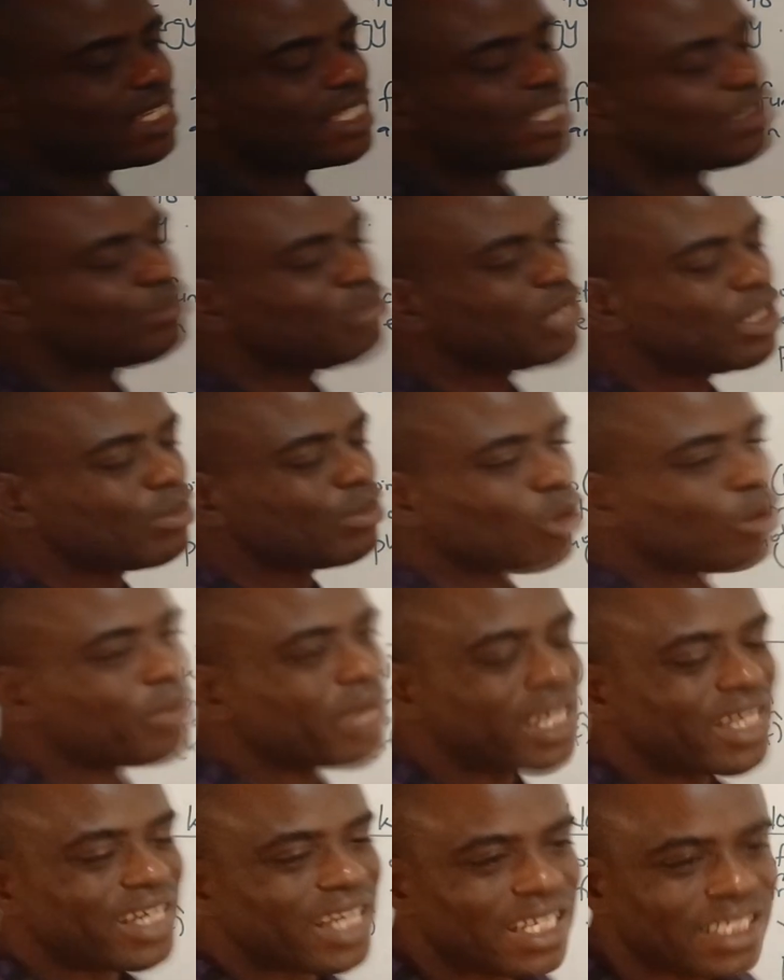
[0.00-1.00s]
is the minimum
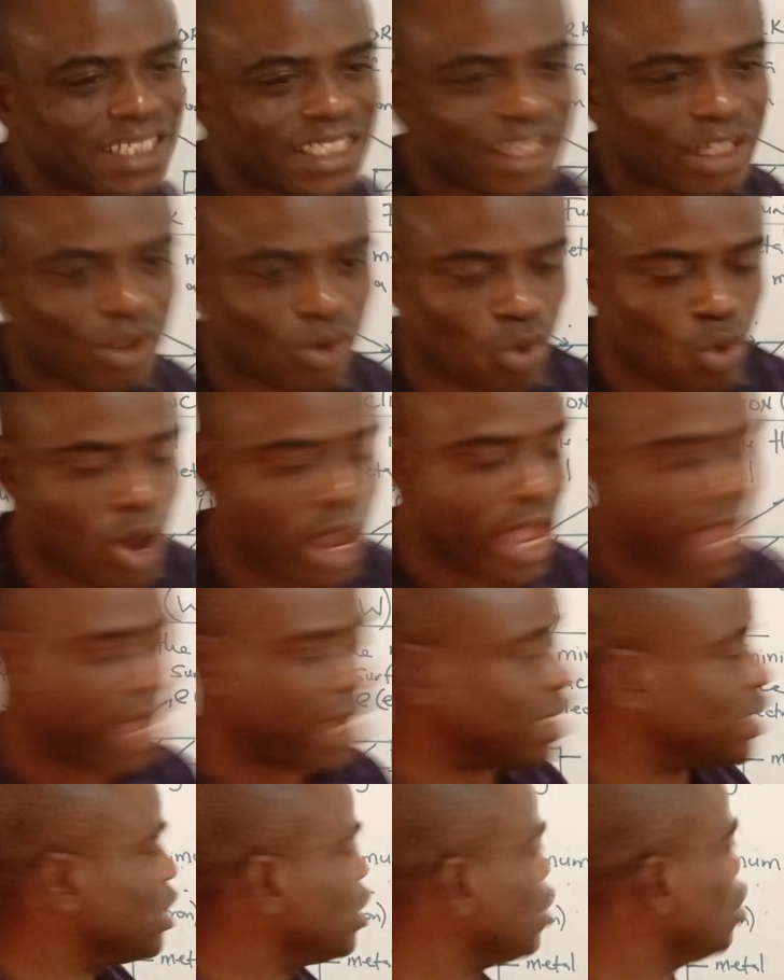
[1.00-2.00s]
energy
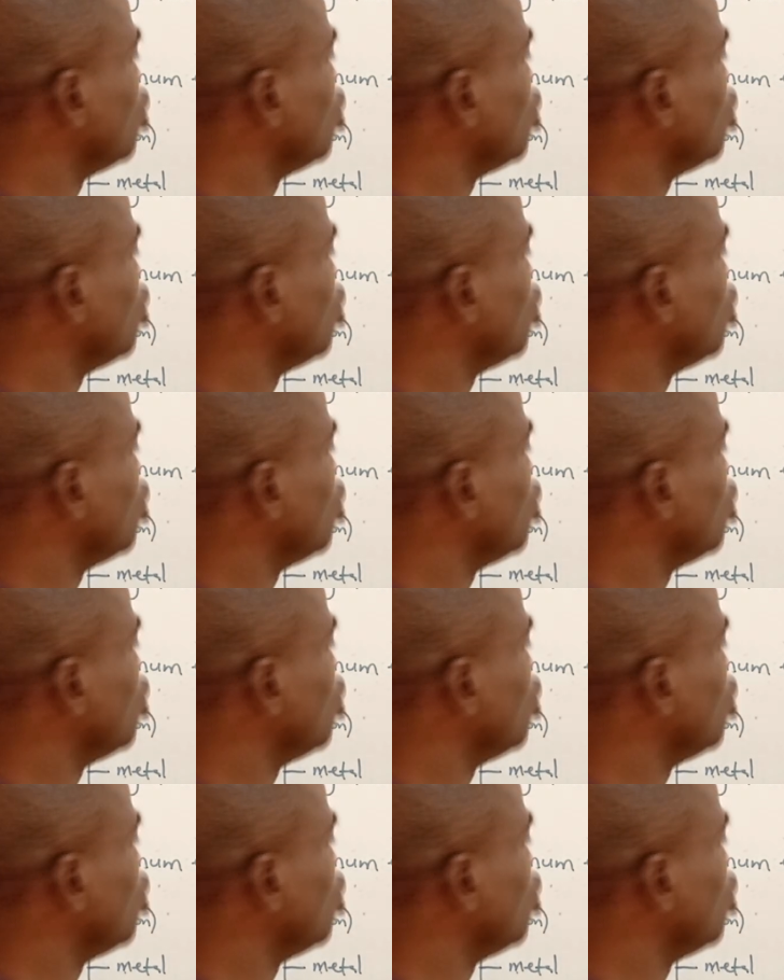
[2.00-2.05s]
required